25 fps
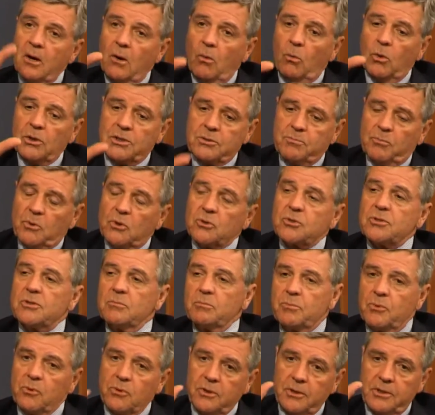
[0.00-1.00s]
What's most
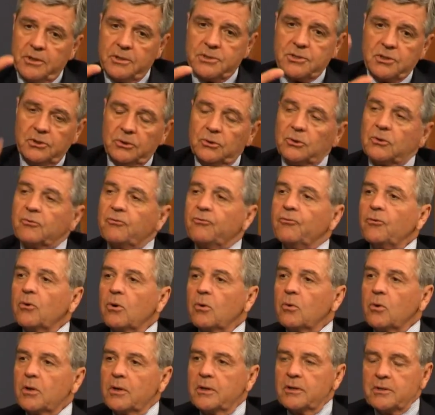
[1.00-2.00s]
important is to look
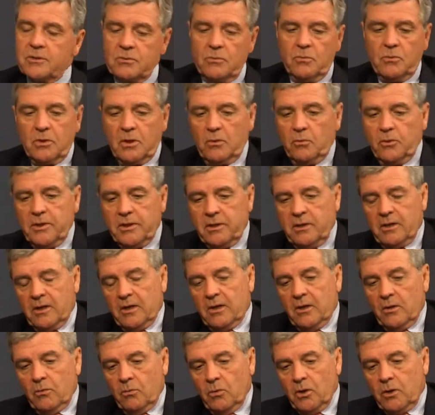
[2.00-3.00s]
forward, is what are we
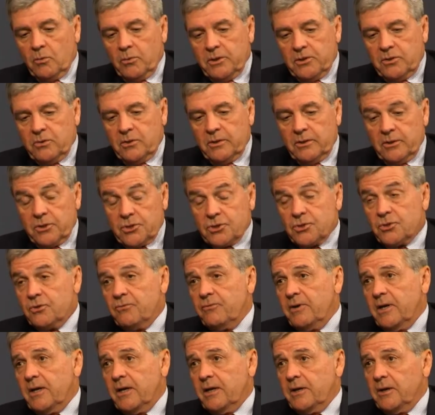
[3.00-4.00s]
doing to
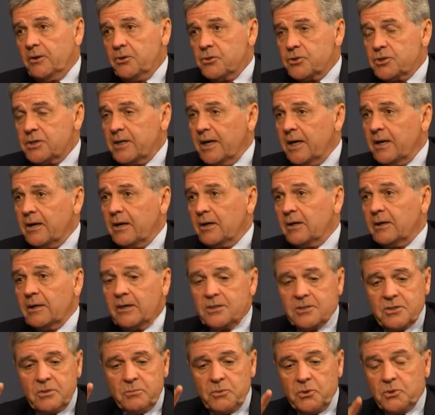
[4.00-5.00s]
survey and understand our
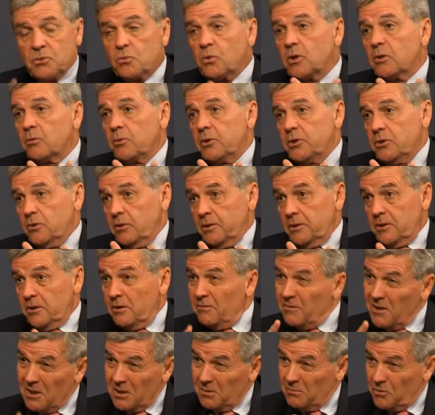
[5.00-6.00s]
customers? What are we doing to
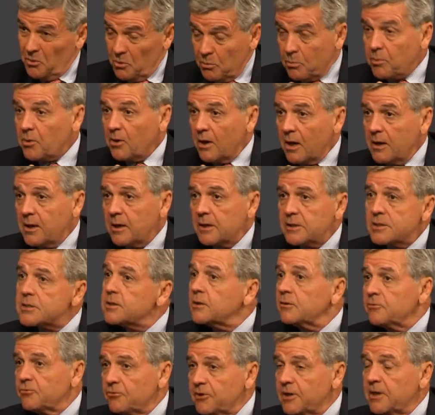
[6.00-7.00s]
develop new products,
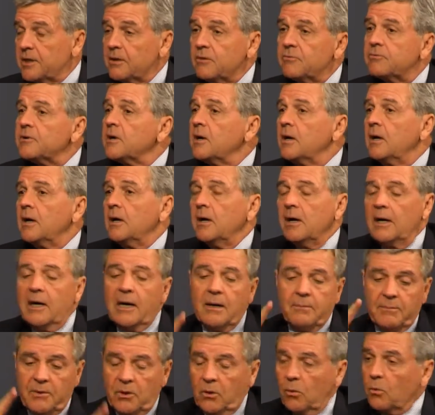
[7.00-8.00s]
innovative?
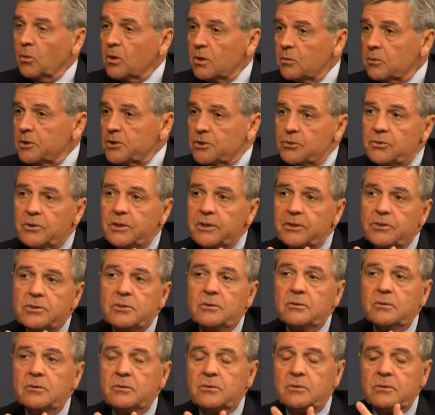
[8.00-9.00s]
What are we doing
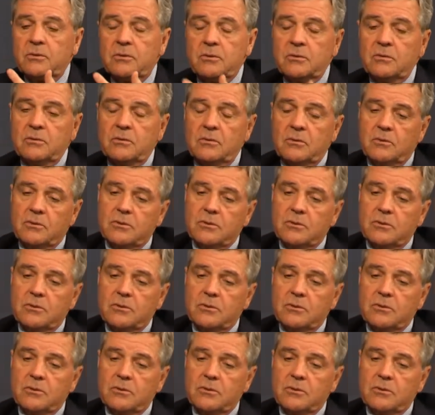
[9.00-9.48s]
to